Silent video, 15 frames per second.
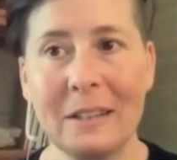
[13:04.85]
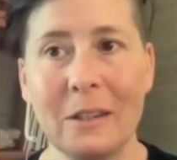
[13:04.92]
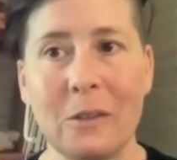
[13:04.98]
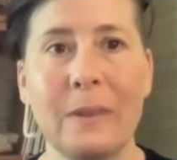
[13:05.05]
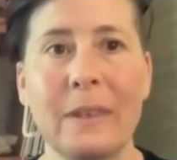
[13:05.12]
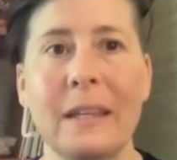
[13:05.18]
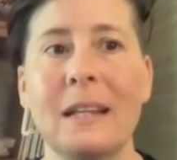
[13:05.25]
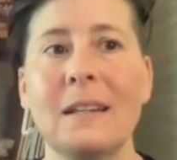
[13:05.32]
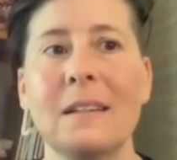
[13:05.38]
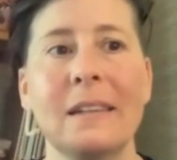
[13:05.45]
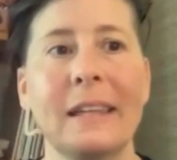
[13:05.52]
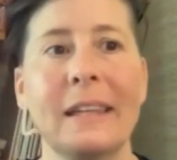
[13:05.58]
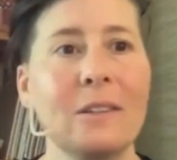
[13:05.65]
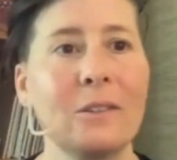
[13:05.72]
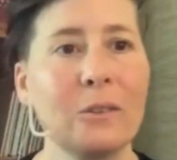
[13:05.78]
sick with it,
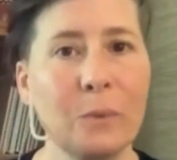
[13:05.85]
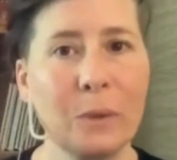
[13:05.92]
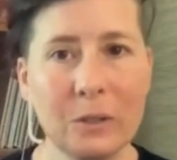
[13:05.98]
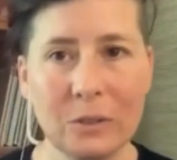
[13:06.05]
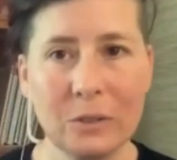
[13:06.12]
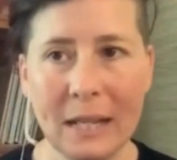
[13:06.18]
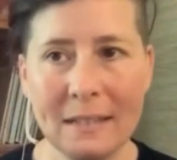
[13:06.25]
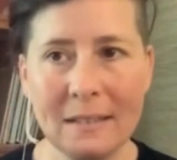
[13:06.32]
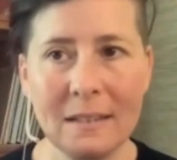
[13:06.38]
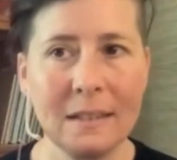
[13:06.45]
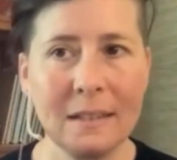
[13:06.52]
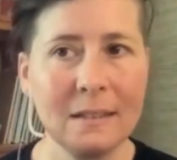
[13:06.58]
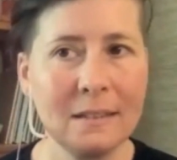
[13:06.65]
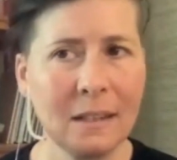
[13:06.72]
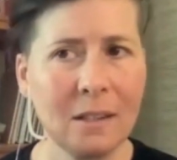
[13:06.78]
like you're the one who tends to
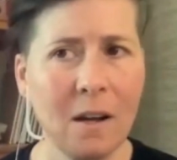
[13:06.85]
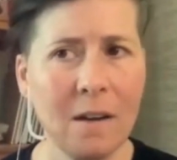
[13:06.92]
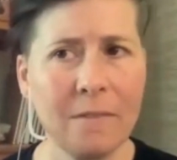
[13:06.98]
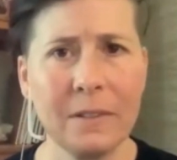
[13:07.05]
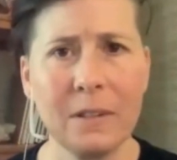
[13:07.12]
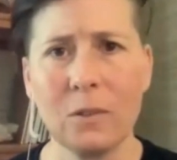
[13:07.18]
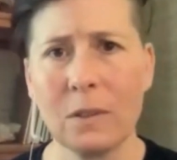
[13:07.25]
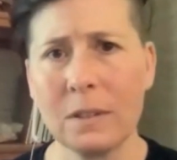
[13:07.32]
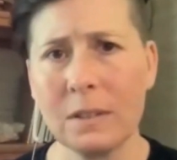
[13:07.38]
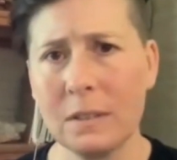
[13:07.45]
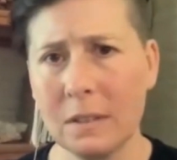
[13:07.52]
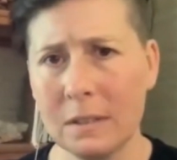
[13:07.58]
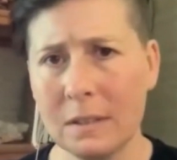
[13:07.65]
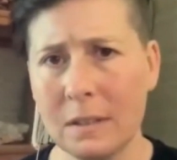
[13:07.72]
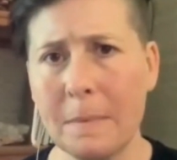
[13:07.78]
get sick often or is
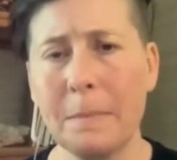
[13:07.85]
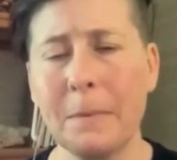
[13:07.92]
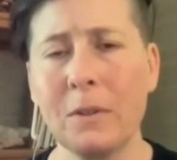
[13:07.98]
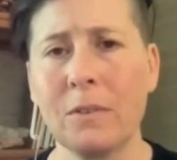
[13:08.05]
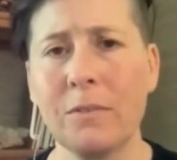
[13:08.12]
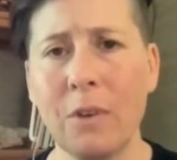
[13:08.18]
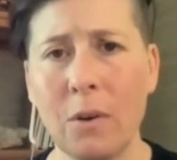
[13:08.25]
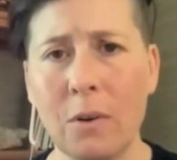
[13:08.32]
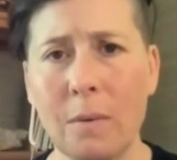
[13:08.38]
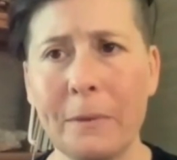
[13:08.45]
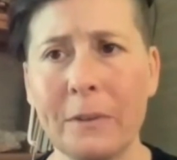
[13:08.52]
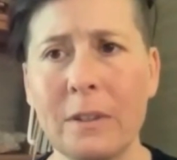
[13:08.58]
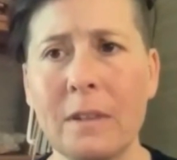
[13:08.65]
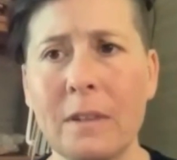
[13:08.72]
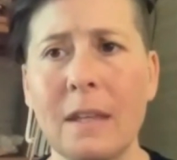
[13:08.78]
susceptible or
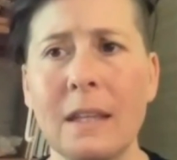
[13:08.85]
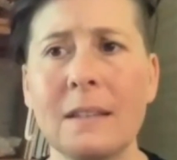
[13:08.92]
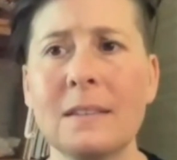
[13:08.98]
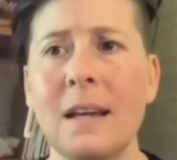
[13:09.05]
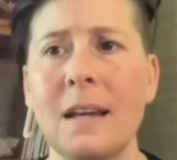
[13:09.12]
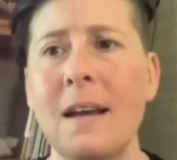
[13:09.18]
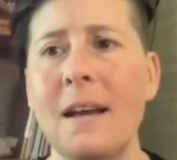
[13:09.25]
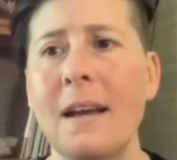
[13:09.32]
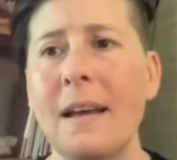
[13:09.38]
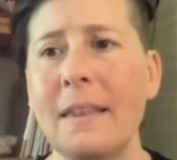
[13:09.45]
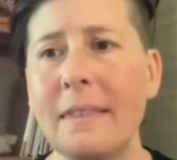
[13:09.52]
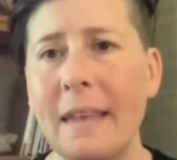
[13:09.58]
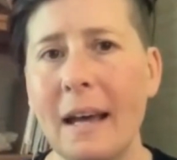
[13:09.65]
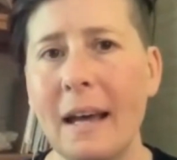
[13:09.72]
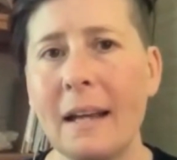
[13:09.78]
vulnerable to things,
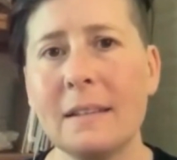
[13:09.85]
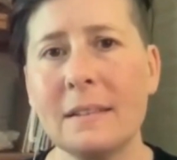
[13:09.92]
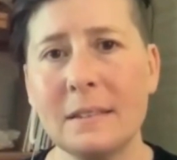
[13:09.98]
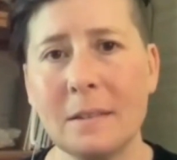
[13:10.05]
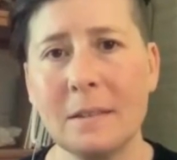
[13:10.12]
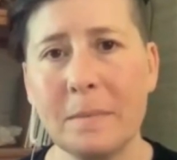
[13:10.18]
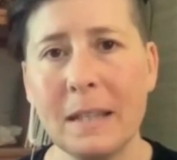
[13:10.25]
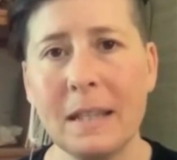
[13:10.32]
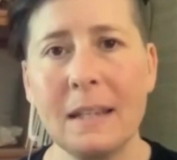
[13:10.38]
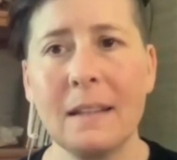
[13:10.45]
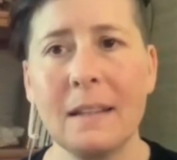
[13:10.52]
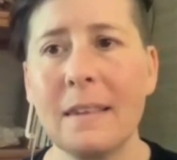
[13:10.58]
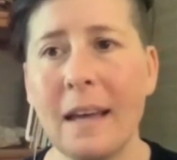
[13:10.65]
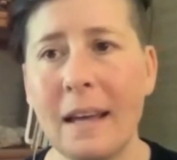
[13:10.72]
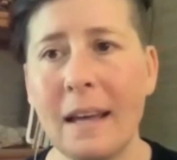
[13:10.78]
that is
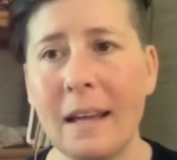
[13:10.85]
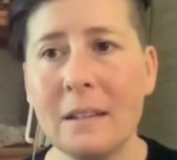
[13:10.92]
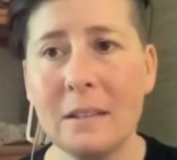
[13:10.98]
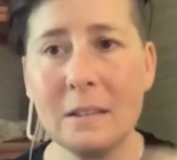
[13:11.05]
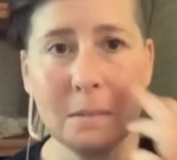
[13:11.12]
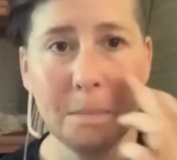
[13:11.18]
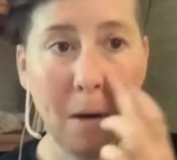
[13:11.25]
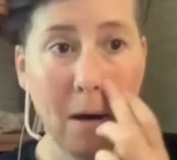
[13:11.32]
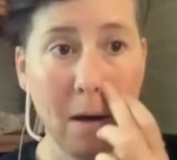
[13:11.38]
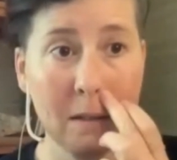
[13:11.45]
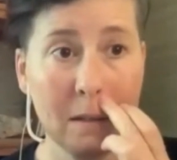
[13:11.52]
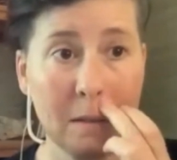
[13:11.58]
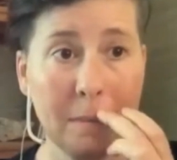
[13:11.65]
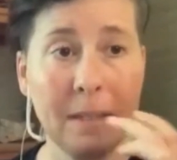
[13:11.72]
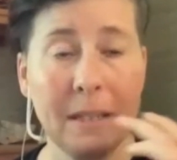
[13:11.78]
something that is
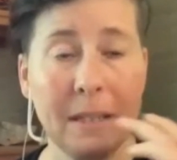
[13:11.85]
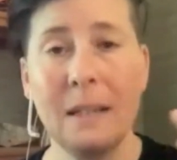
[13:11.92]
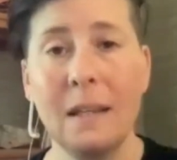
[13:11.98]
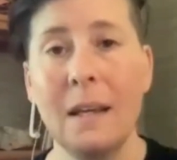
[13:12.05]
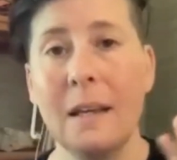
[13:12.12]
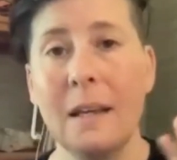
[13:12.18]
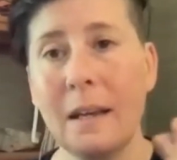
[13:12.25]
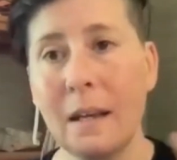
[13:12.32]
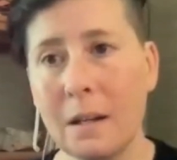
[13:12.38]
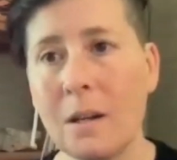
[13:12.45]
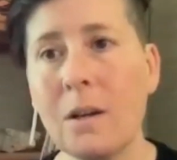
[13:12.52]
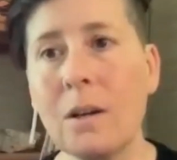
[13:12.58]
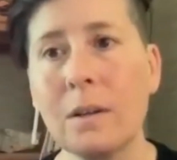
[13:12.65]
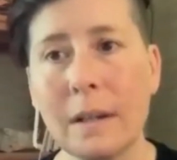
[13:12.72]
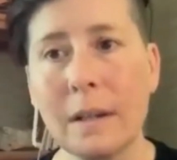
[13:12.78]
possibly
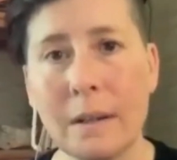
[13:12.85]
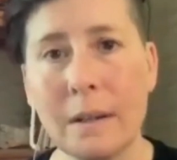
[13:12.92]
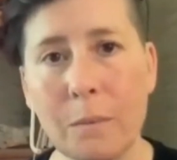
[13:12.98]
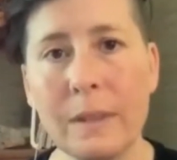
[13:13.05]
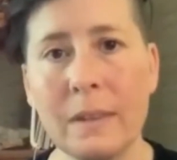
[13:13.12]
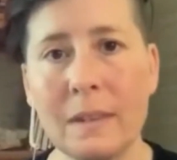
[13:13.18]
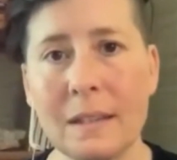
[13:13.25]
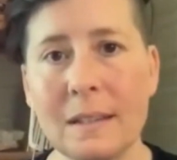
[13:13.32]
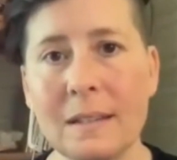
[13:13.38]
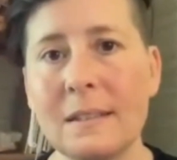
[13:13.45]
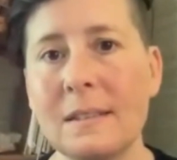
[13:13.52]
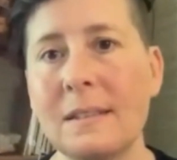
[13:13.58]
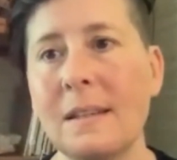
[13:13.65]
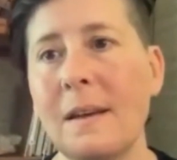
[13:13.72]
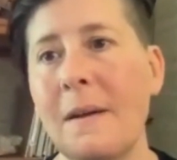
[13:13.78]
concurrent with
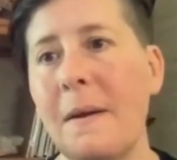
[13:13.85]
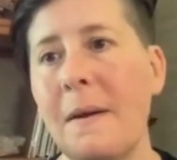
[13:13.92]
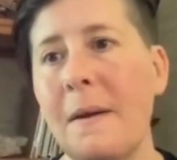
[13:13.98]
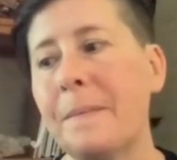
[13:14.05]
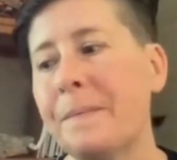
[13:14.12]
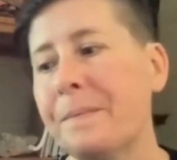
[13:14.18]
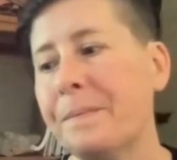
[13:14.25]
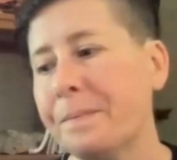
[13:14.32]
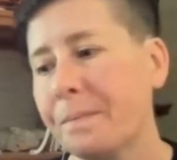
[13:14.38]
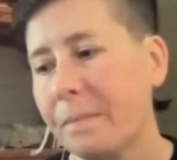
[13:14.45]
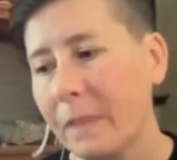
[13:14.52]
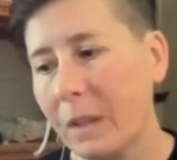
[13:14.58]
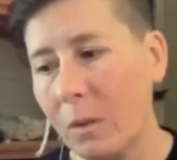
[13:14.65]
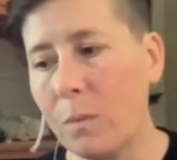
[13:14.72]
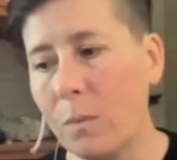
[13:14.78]
this
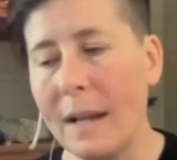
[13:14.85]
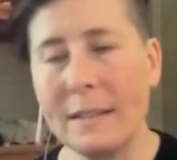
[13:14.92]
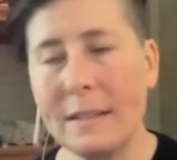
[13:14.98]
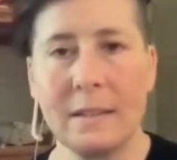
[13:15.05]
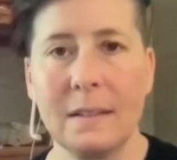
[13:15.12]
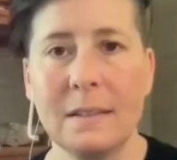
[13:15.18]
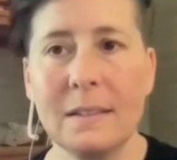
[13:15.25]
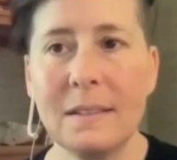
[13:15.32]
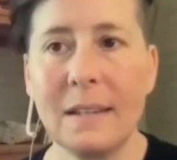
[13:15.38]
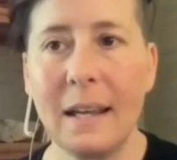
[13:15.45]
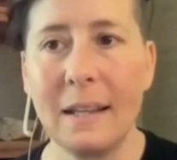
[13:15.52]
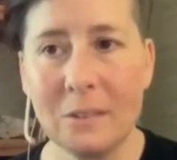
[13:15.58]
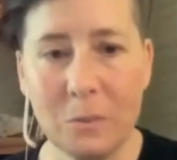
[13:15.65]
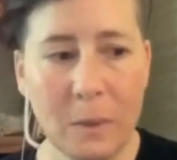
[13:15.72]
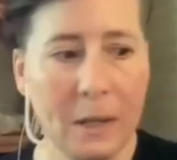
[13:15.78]
resonance
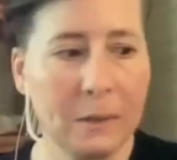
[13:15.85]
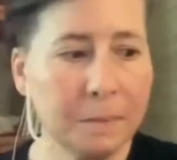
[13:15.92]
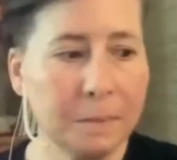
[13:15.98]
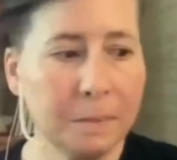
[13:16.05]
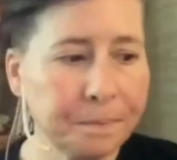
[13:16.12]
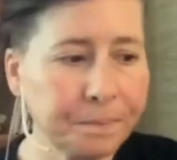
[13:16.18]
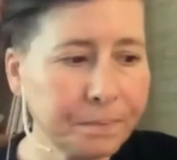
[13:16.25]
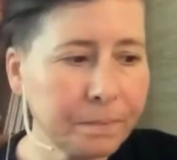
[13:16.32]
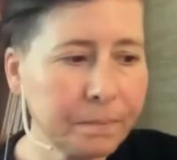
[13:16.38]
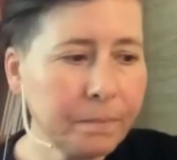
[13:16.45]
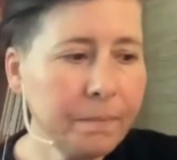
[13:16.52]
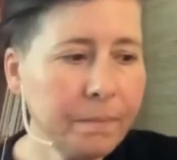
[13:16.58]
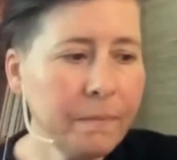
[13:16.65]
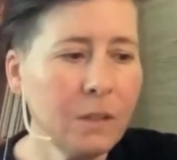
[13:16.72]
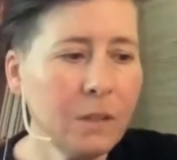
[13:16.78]
as well.
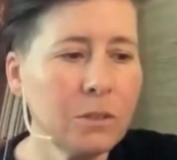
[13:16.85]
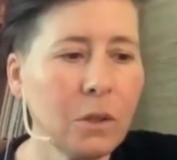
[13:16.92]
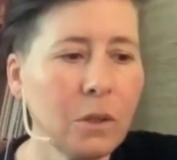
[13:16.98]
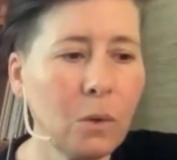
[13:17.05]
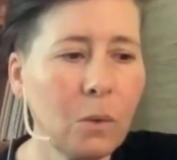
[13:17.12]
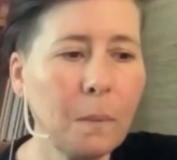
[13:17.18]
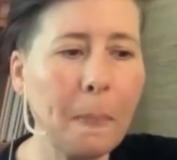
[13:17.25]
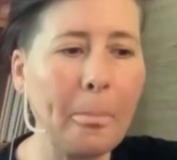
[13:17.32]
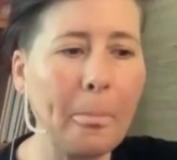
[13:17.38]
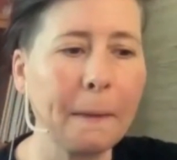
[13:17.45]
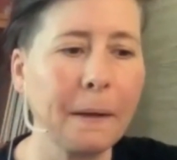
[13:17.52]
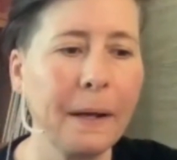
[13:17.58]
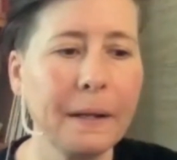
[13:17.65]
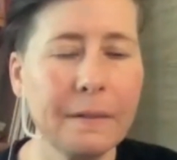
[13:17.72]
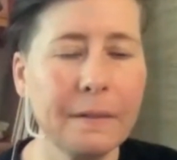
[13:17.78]
So
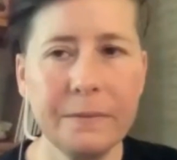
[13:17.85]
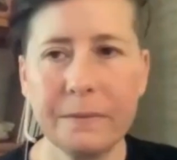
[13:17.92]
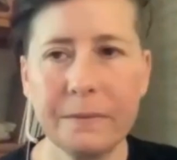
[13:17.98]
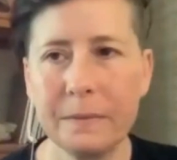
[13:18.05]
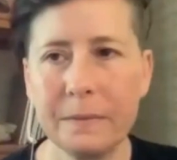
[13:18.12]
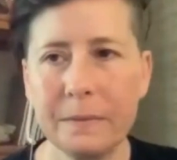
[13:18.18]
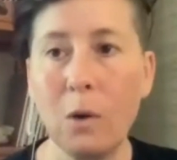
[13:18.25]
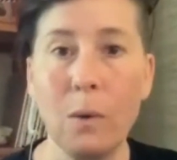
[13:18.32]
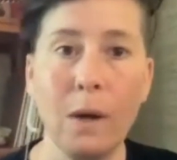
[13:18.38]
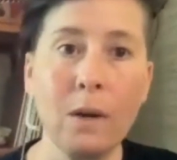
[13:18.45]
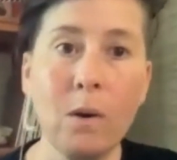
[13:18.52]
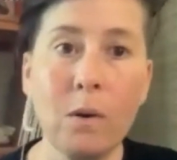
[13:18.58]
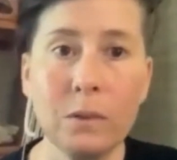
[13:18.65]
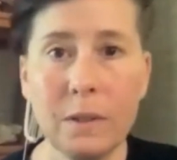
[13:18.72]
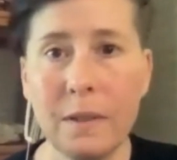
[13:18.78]
kind of,
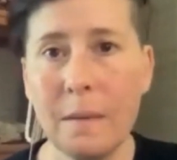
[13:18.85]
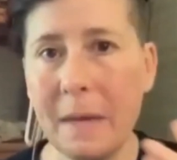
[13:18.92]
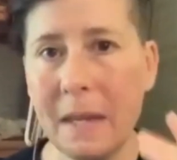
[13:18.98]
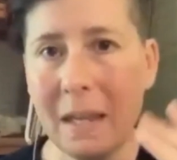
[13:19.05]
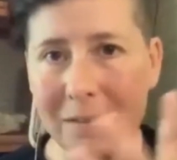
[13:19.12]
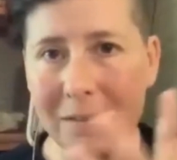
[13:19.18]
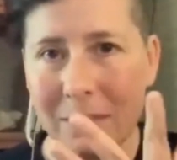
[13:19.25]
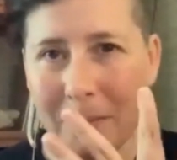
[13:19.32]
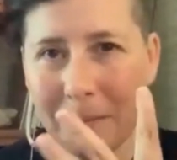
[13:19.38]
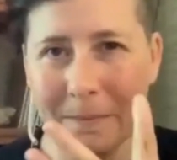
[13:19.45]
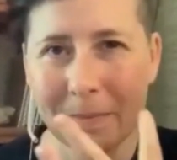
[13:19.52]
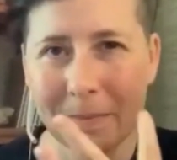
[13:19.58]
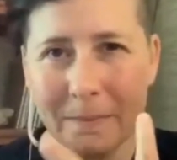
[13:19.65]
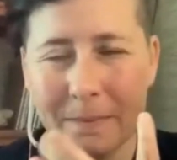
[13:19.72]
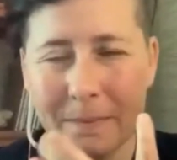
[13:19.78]
and also they may have
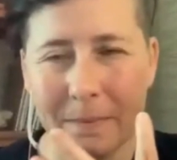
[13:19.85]
some